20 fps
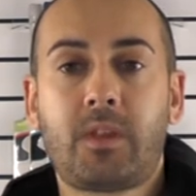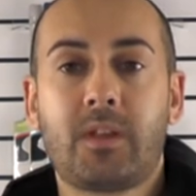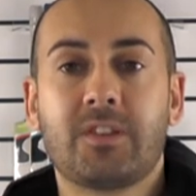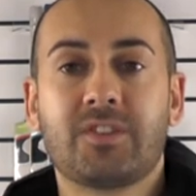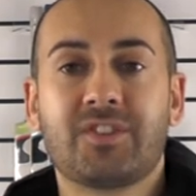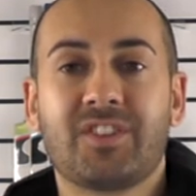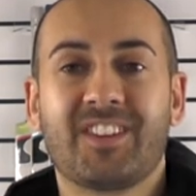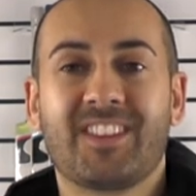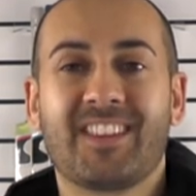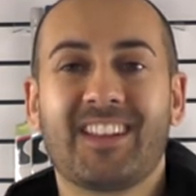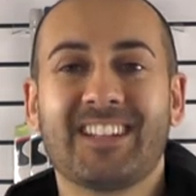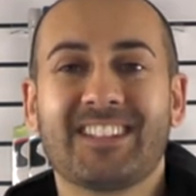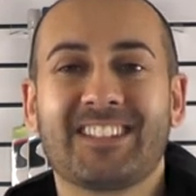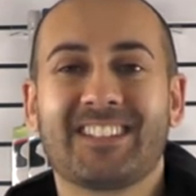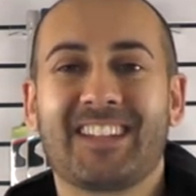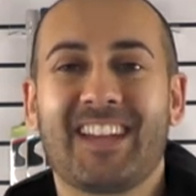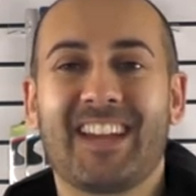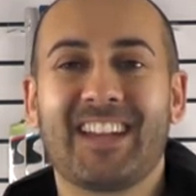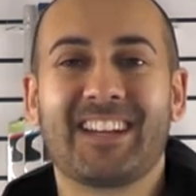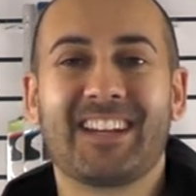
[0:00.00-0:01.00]
so thanks
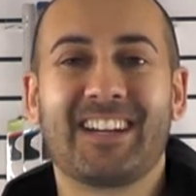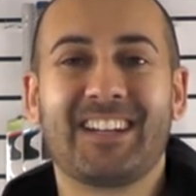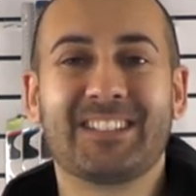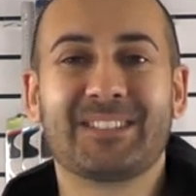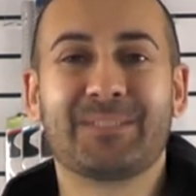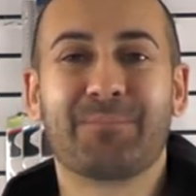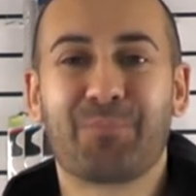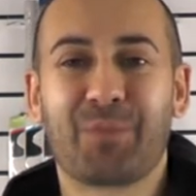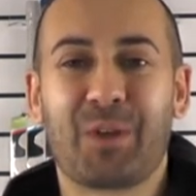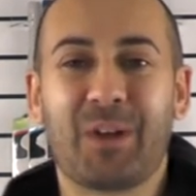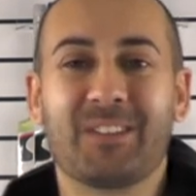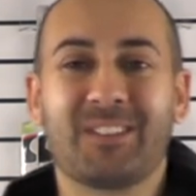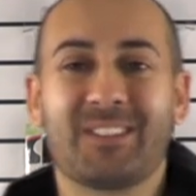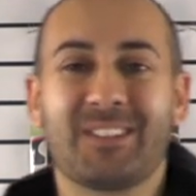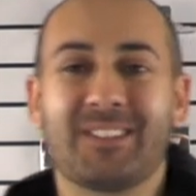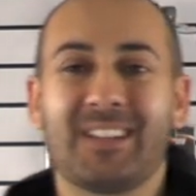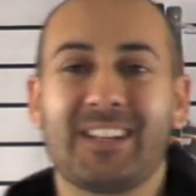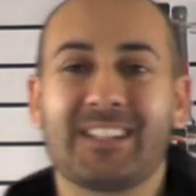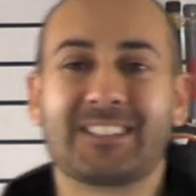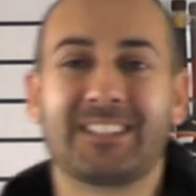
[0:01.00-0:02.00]
again guys
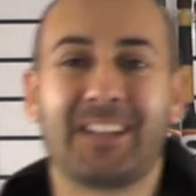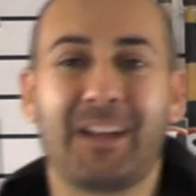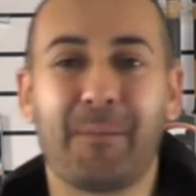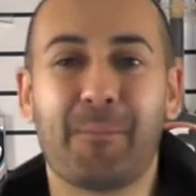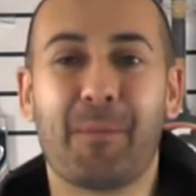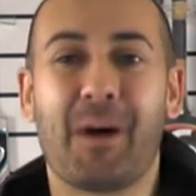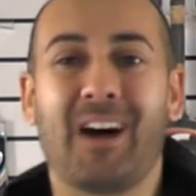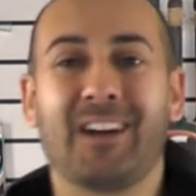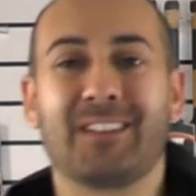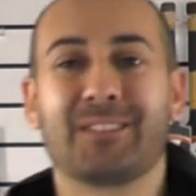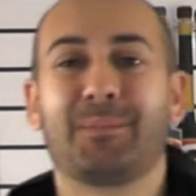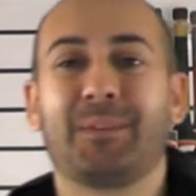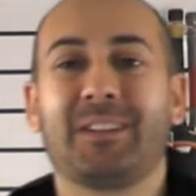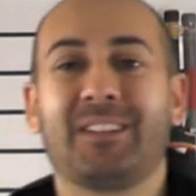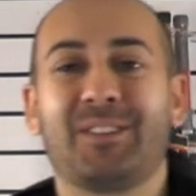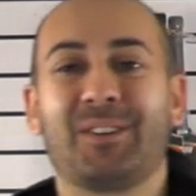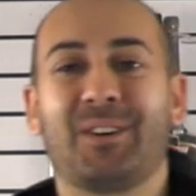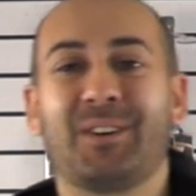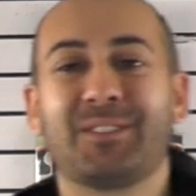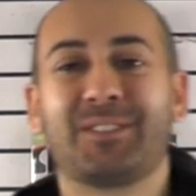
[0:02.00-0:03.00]
until next time i'll speak
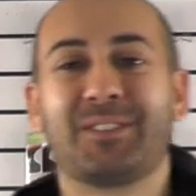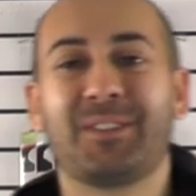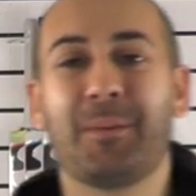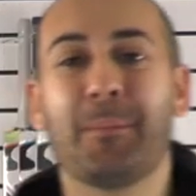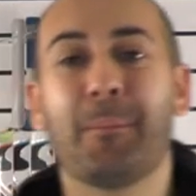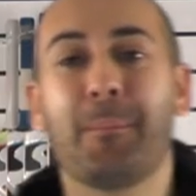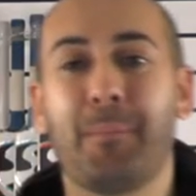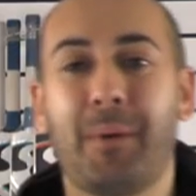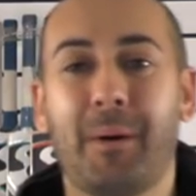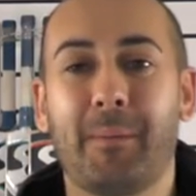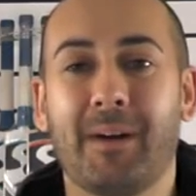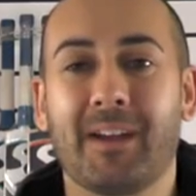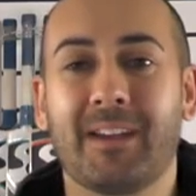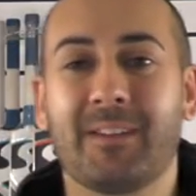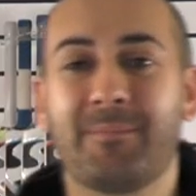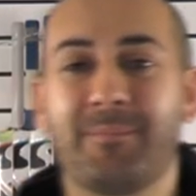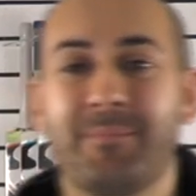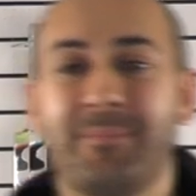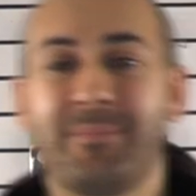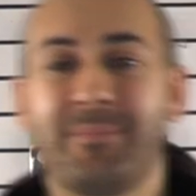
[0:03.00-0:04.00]
to you all soon bye bye